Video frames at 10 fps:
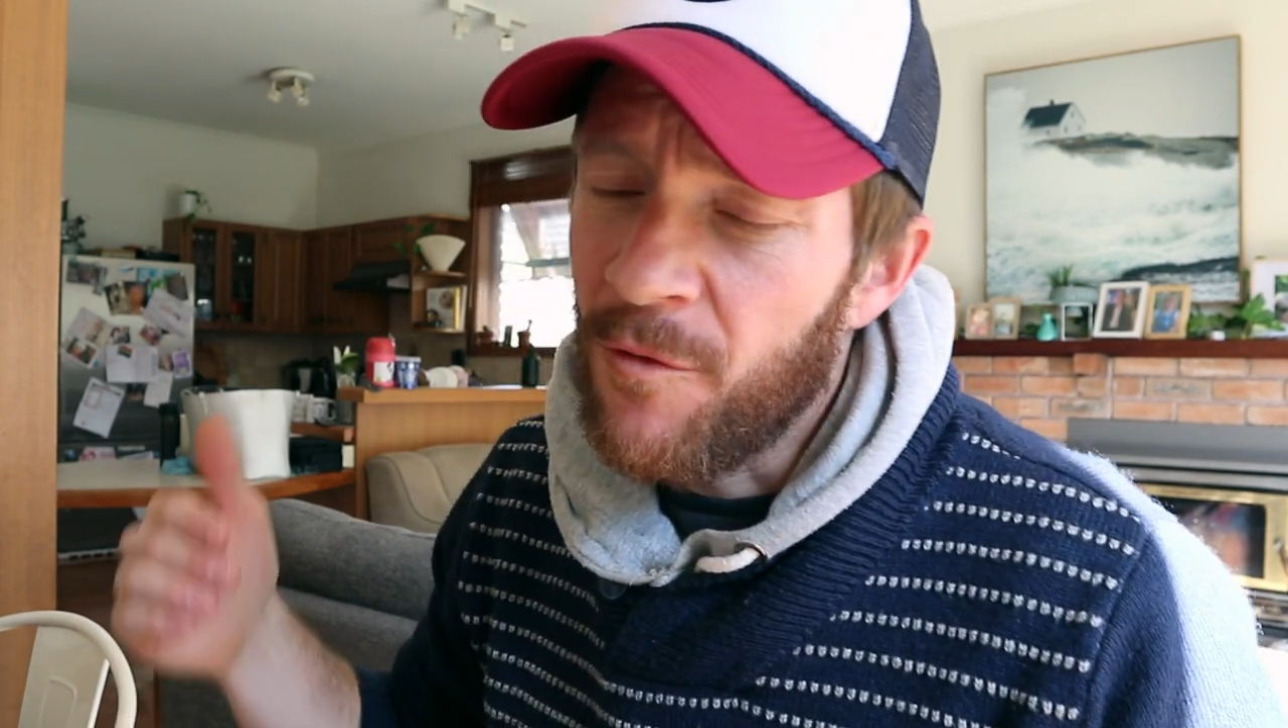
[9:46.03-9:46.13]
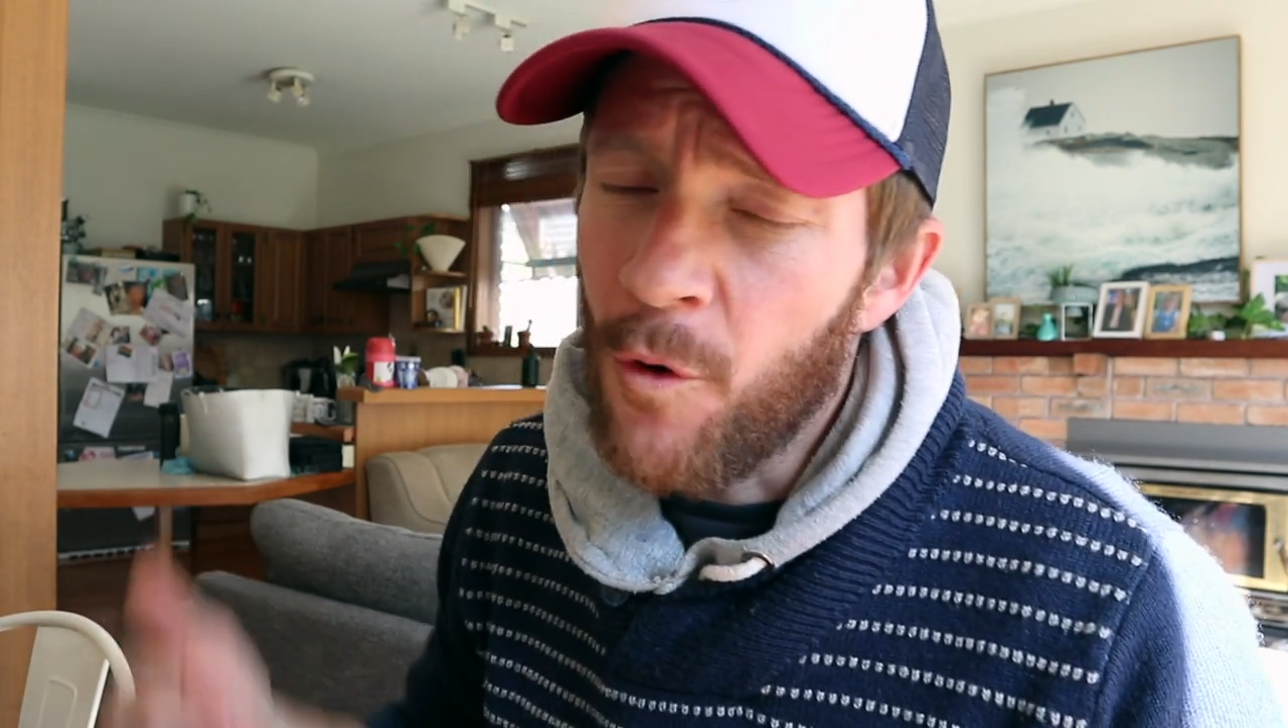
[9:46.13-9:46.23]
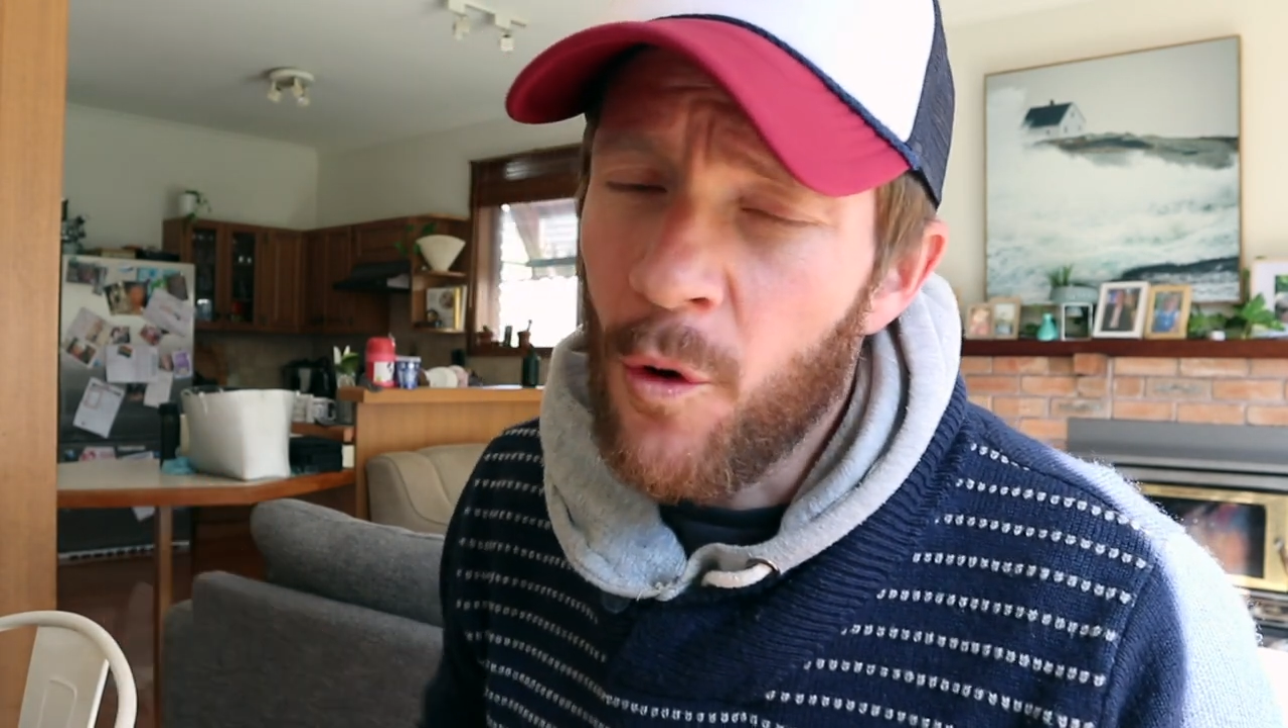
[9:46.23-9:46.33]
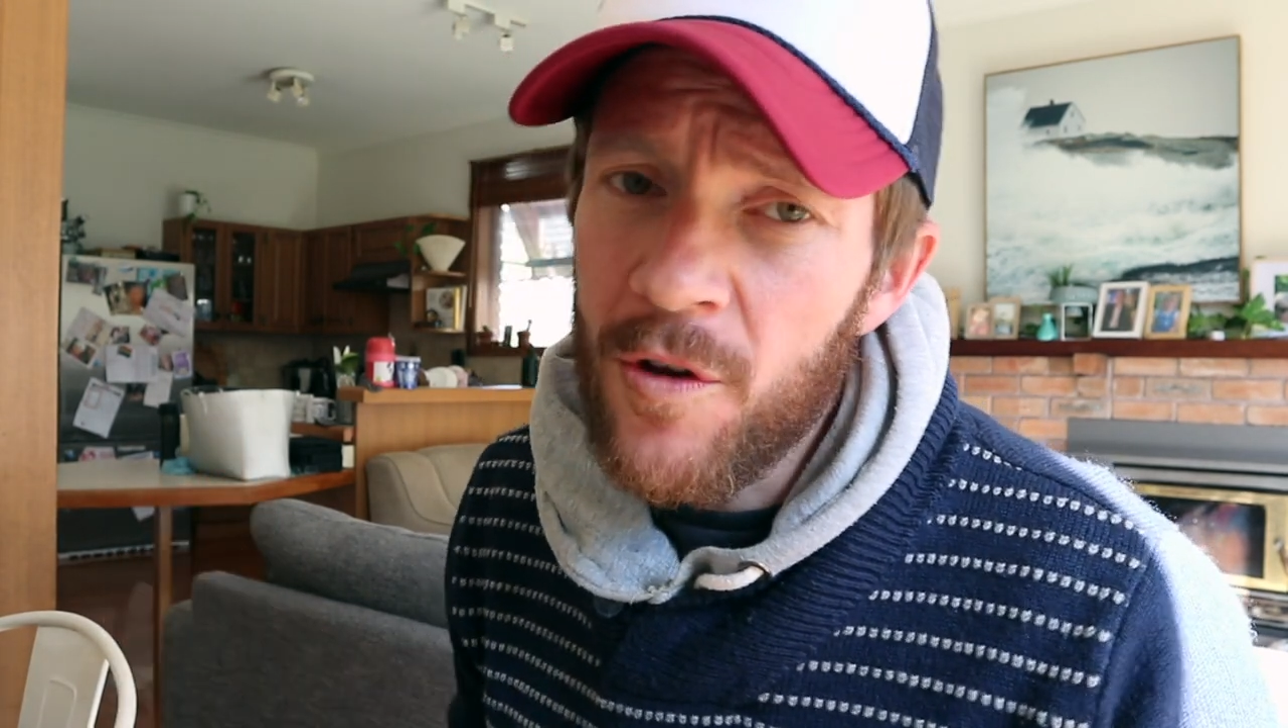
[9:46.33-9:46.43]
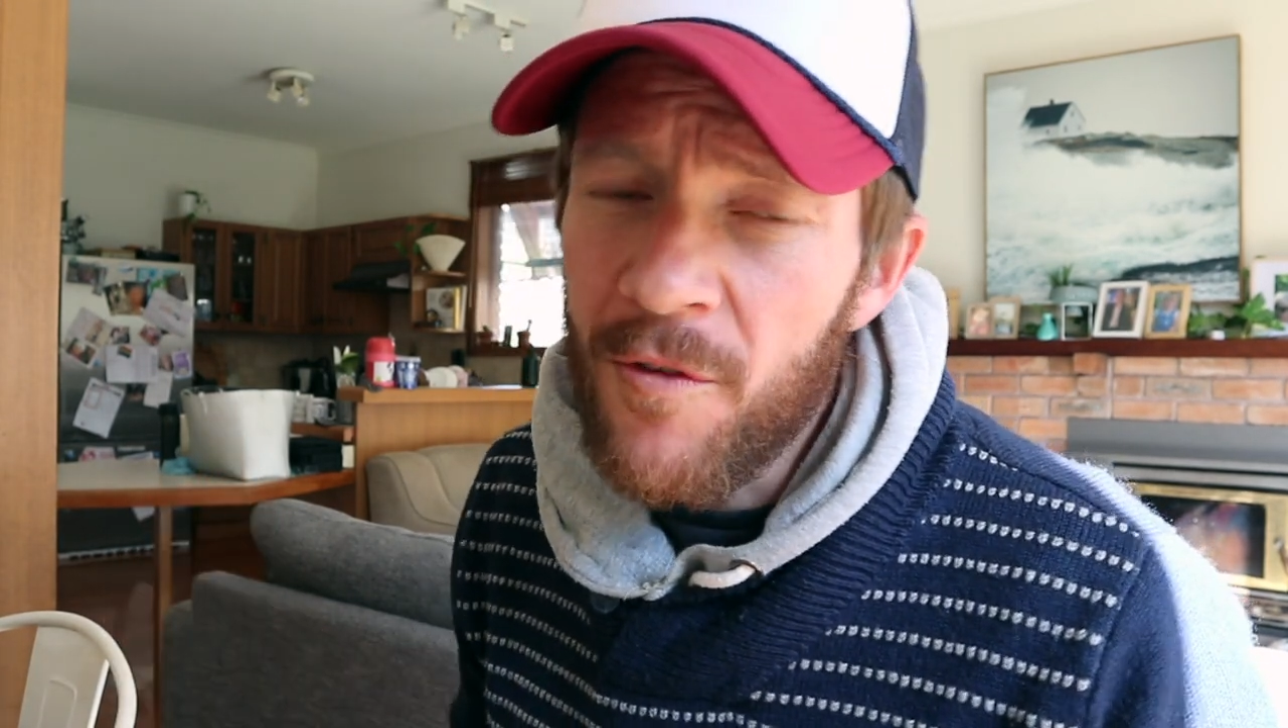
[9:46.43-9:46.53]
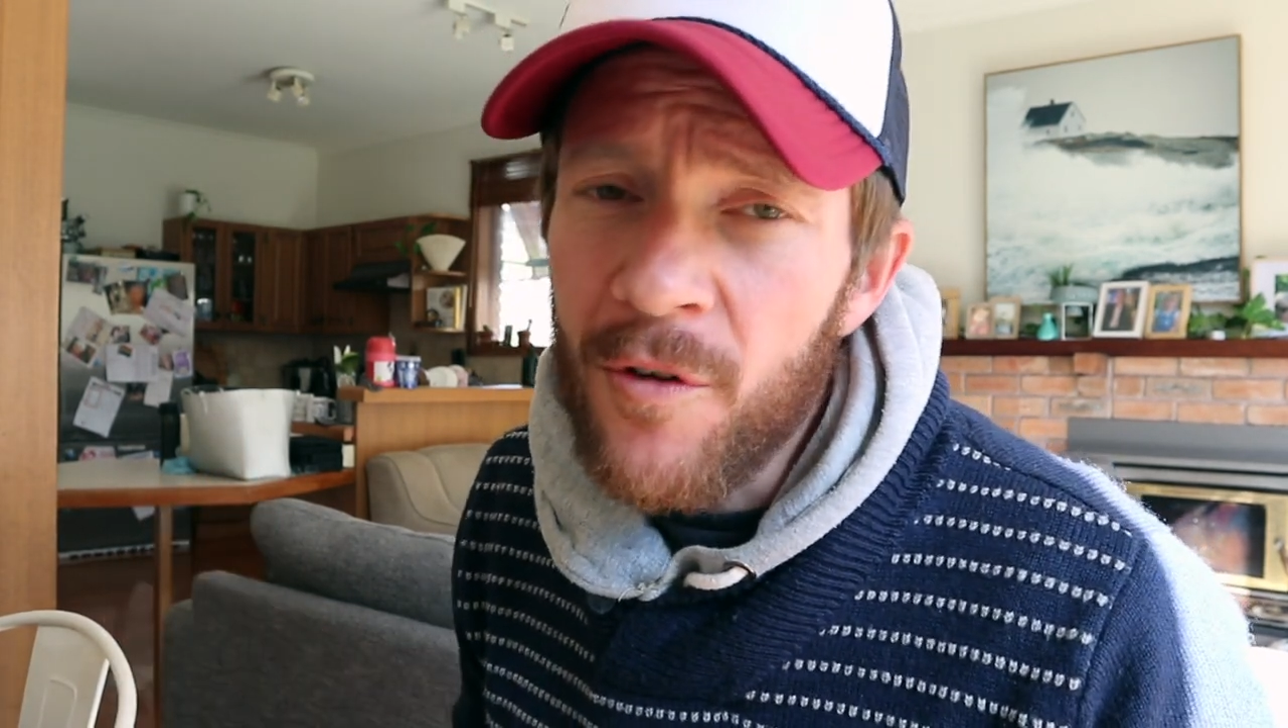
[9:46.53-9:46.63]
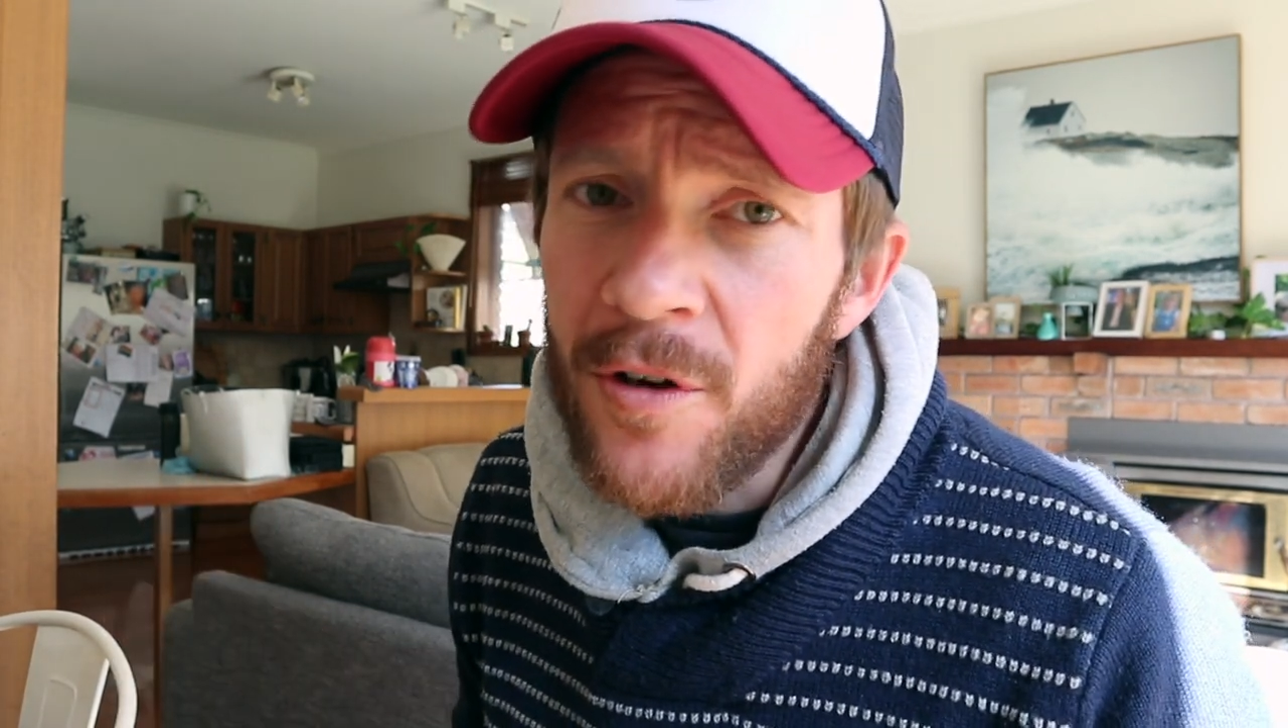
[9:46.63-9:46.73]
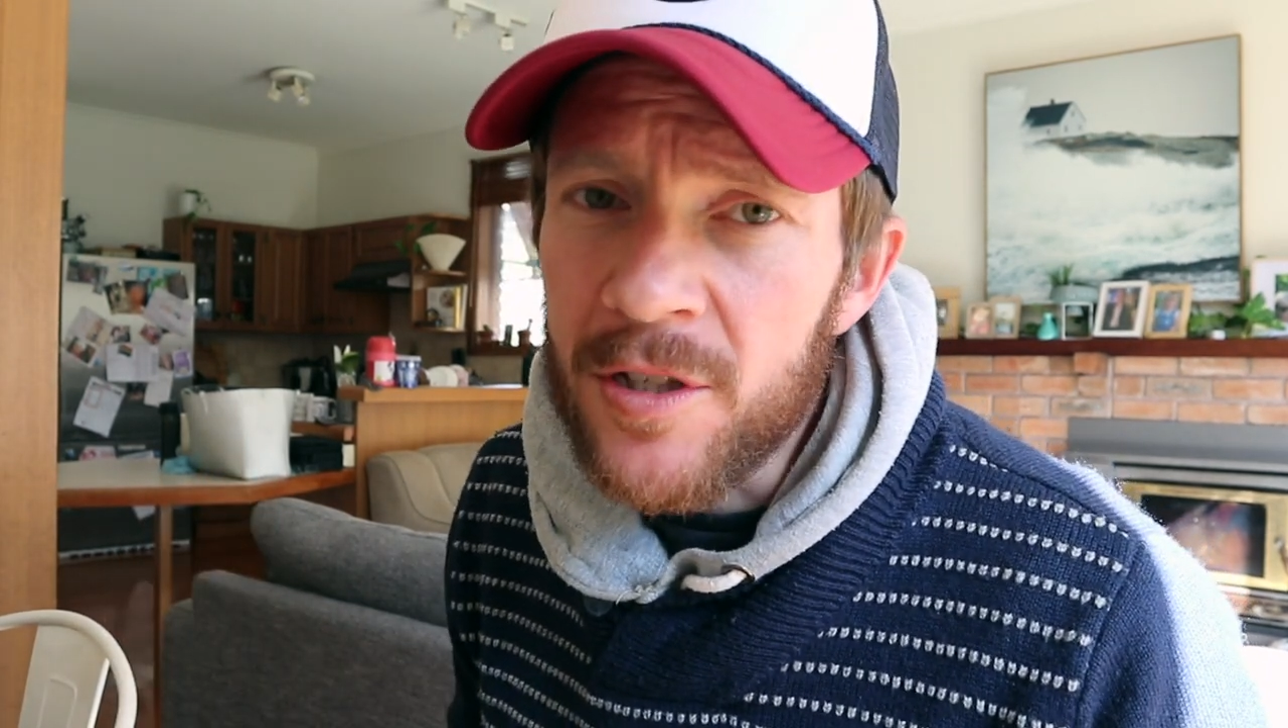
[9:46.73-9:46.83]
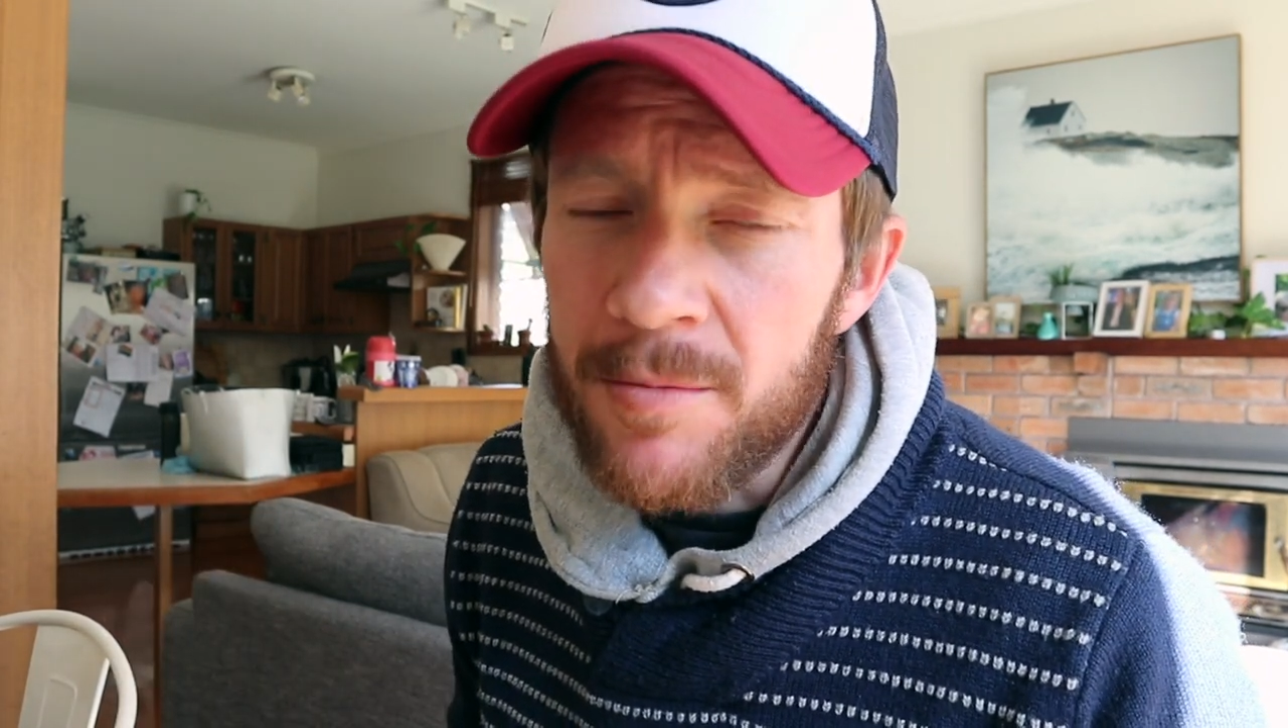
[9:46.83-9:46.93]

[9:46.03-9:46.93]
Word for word: for your first